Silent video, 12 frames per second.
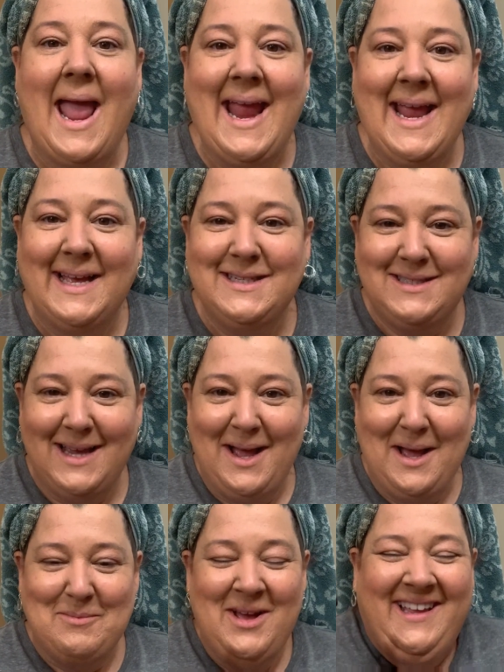and
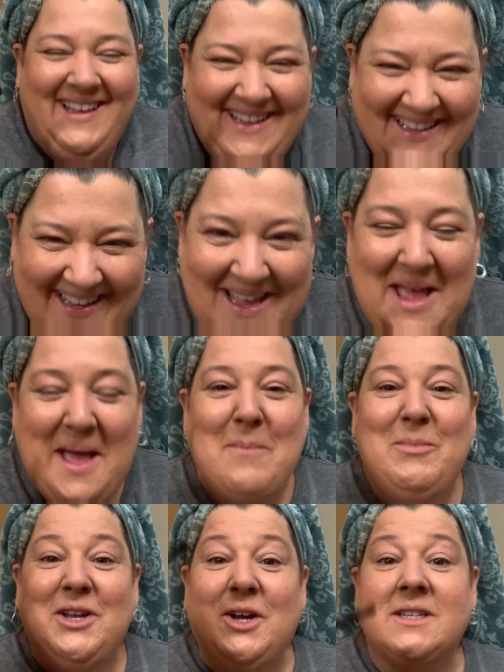
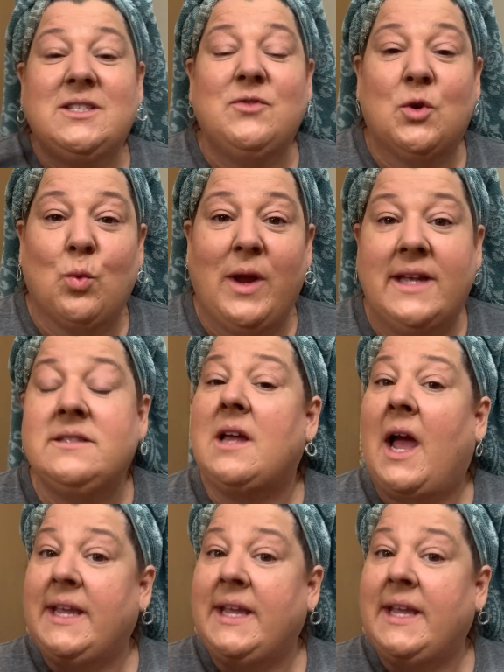because of the reds,